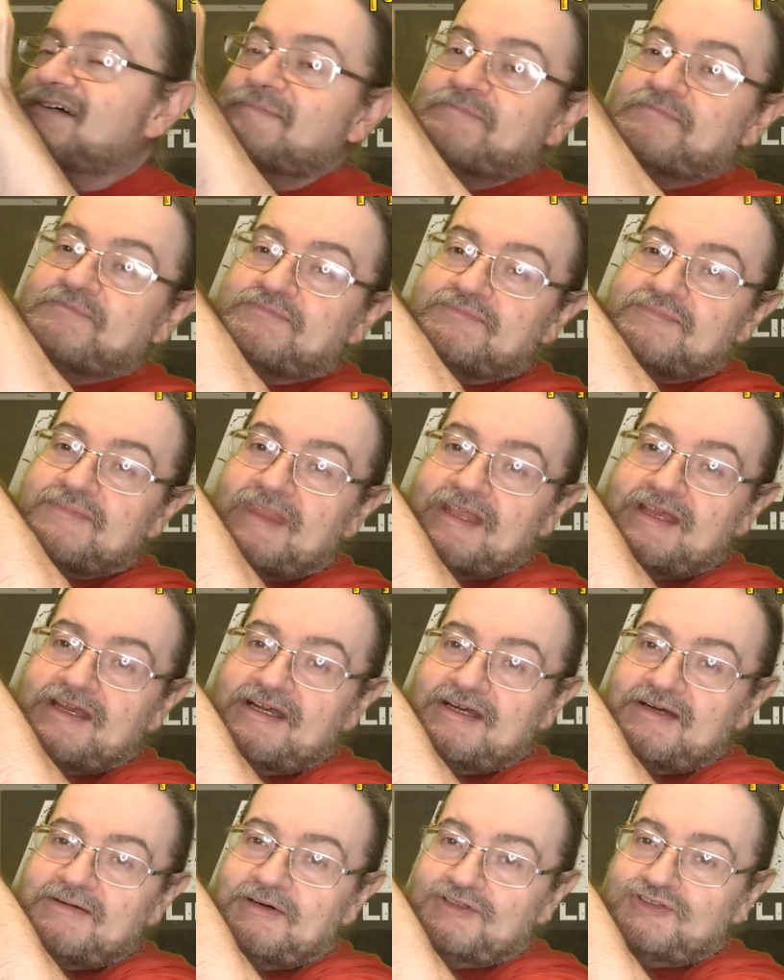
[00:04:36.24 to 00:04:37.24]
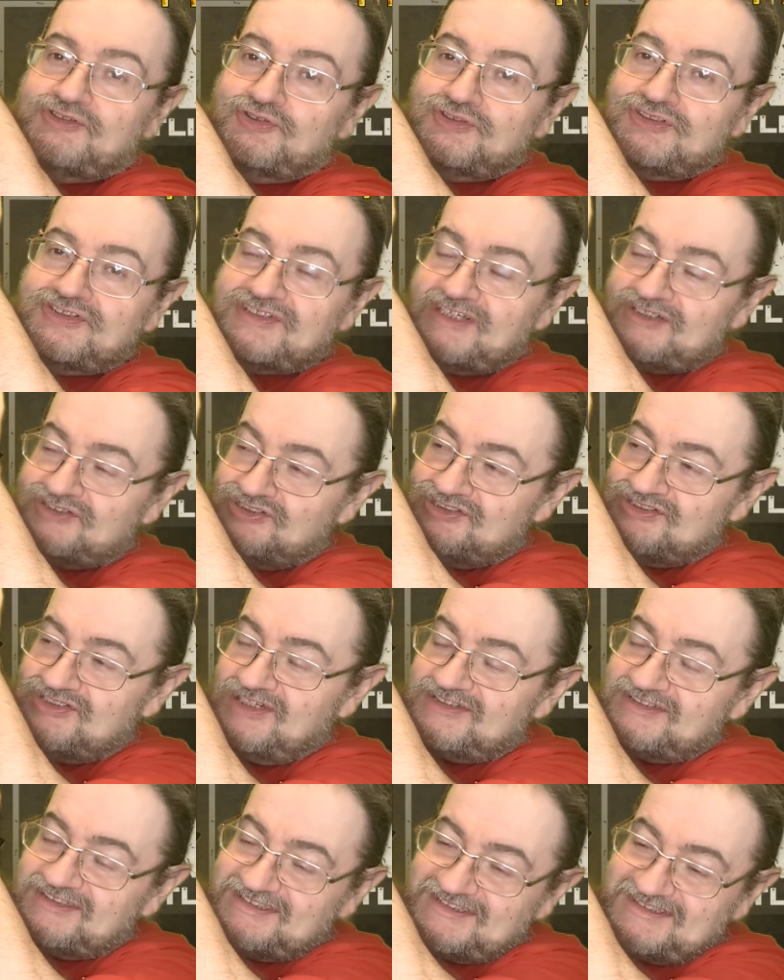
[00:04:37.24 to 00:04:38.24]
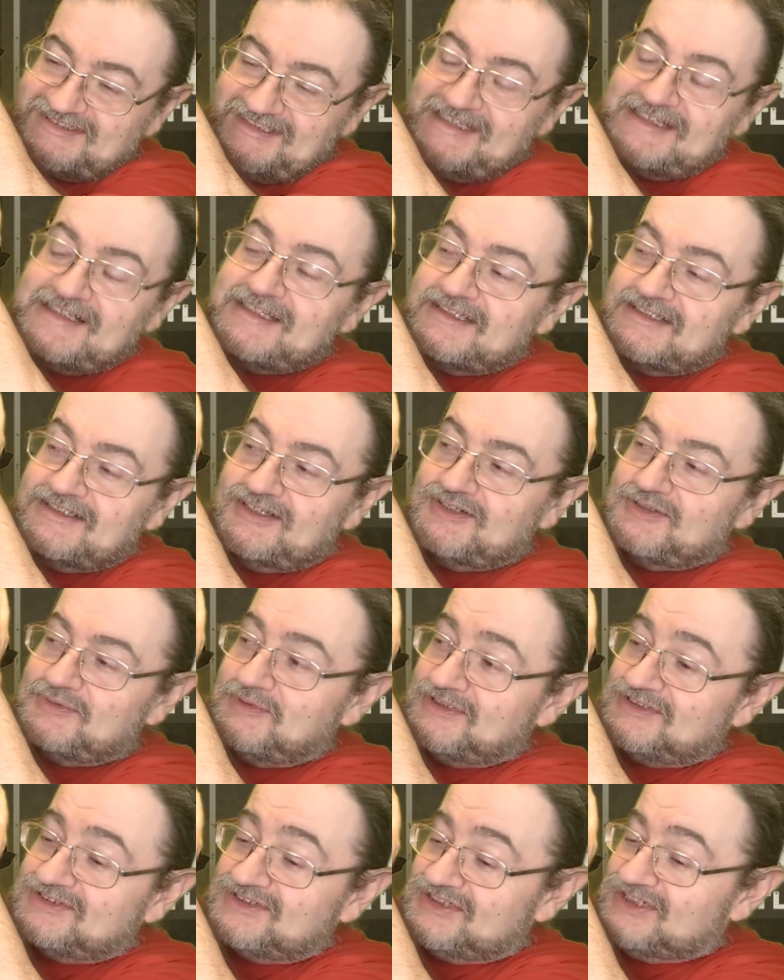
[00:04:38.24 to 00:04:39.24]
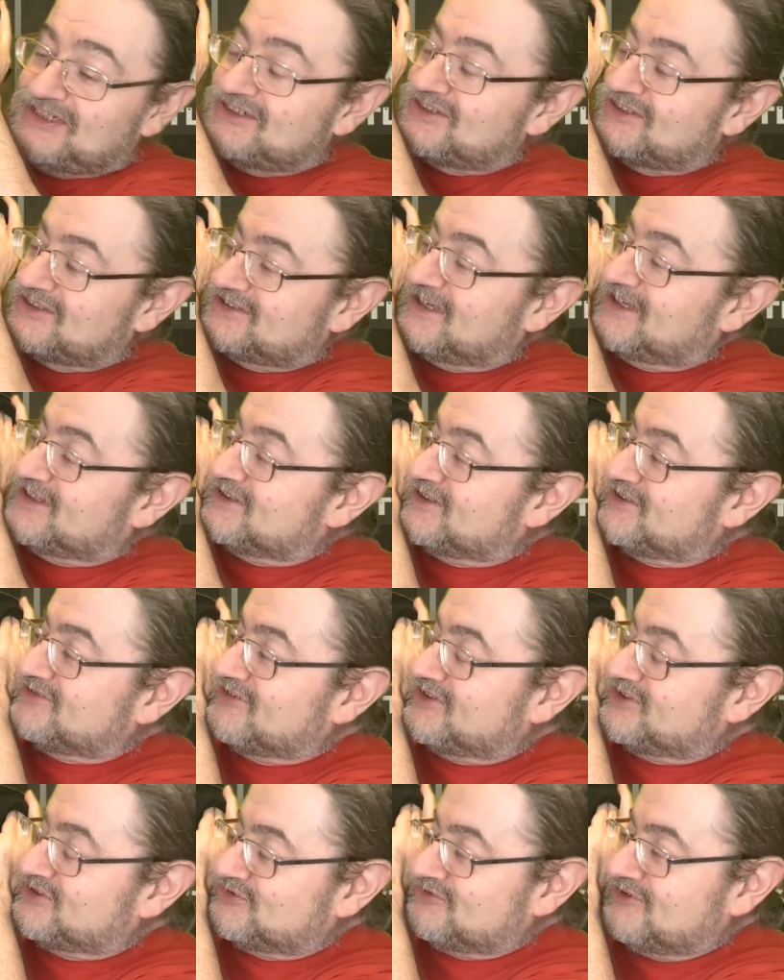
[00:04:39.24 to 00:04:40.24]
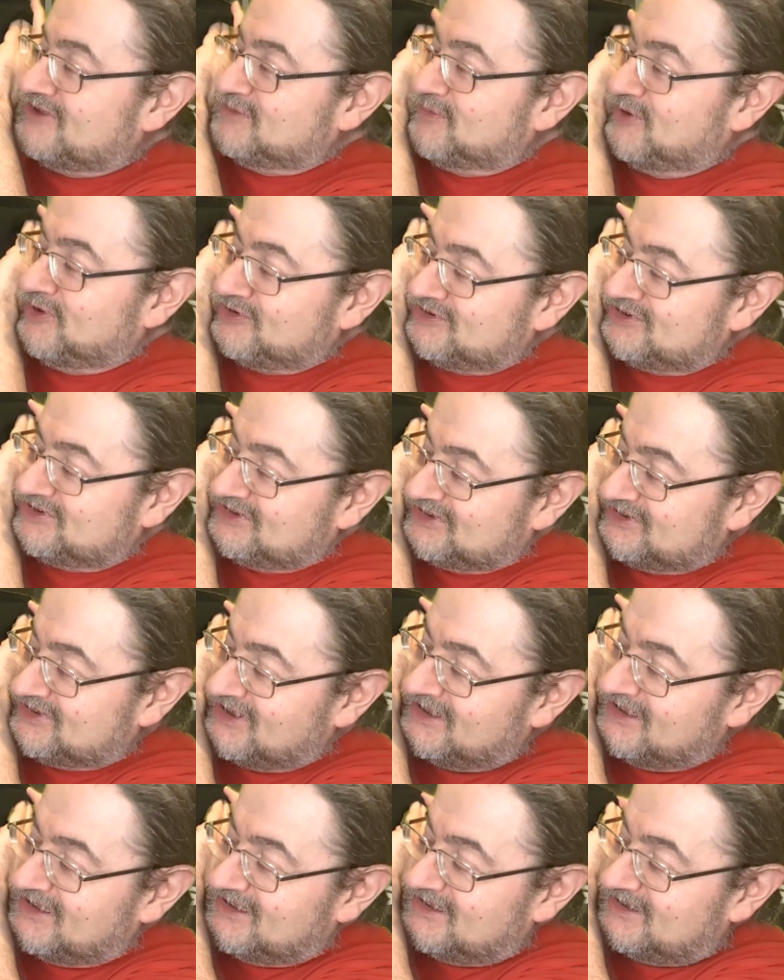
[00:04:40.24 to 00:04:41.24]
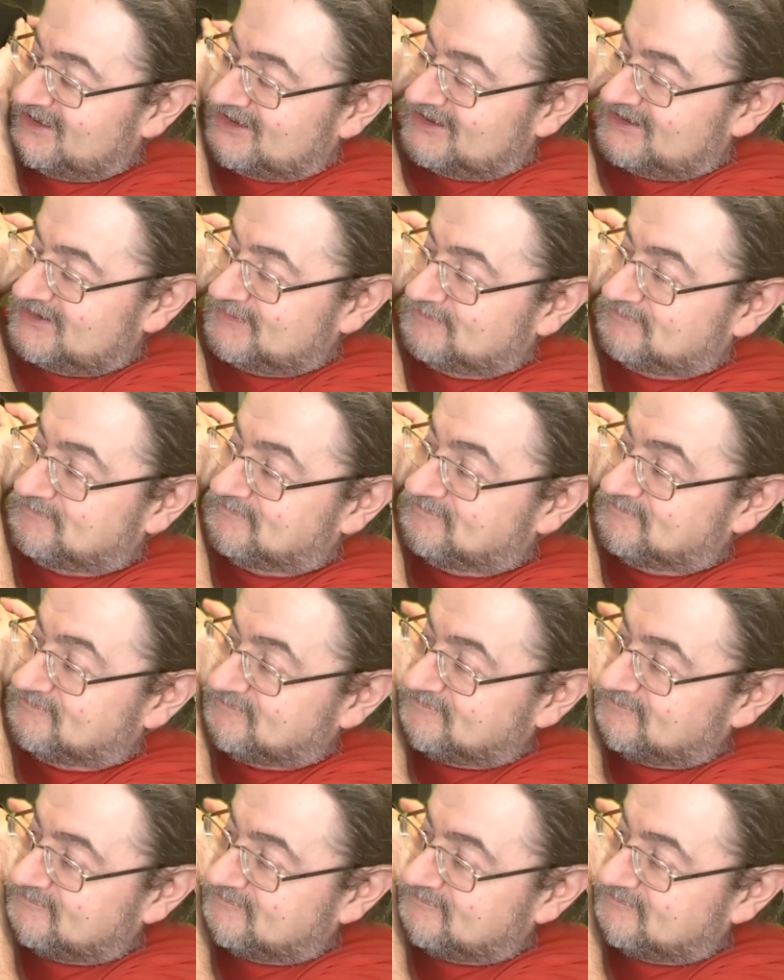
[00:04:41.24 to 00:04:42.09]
um, my daughter's actually started stealing a lot of my t-shirts out of the Wrestle Crate boxes. Um,